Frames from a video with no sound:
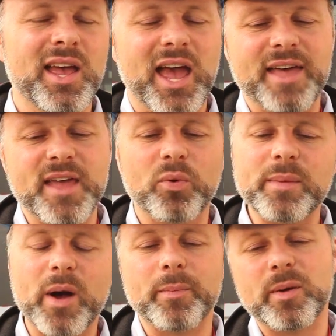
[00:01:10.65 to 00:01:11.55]
and then we
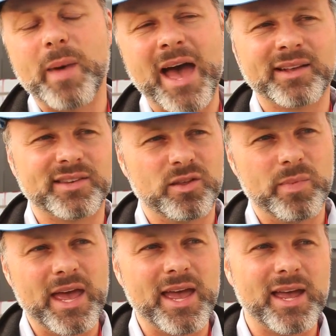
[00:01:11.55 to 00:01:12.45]
pump it back to the
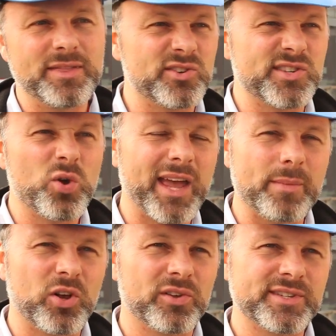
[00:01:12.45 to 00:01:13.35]
bay. There's no
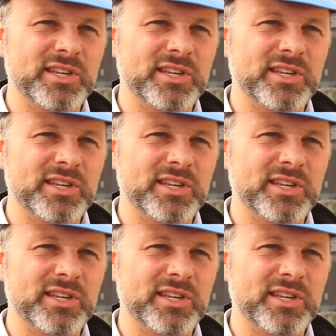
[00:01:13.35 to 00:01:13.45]
chemicals